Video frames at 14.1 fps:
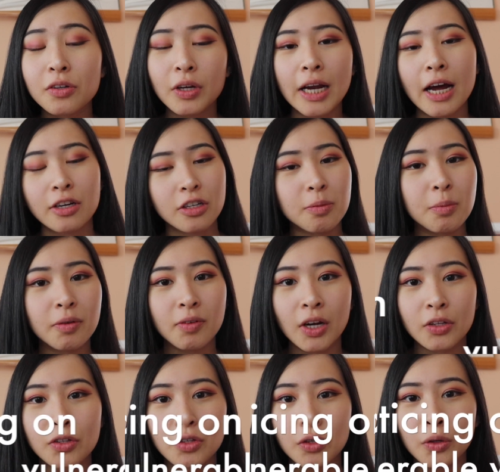you can actually move
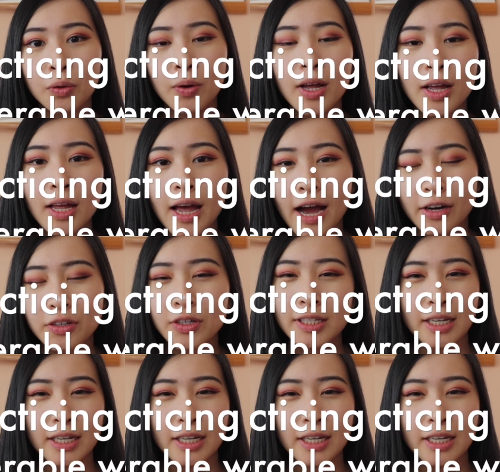on to actually